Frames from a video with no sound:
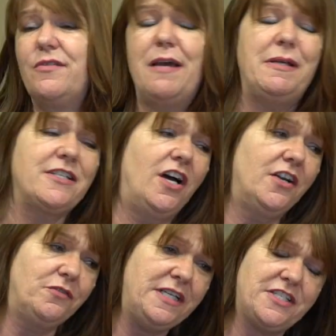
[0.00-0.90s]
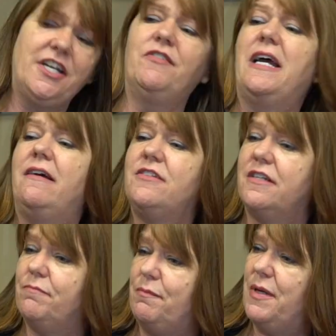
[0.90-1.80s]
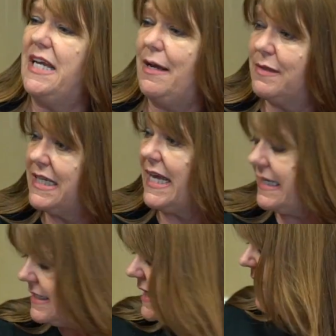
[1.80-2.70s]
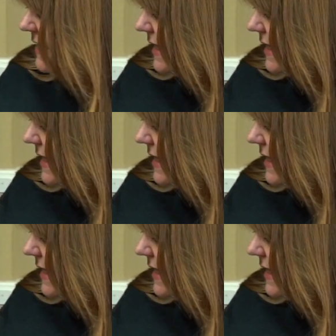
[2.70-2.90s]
rabbits aren't reaching around and being able to get to that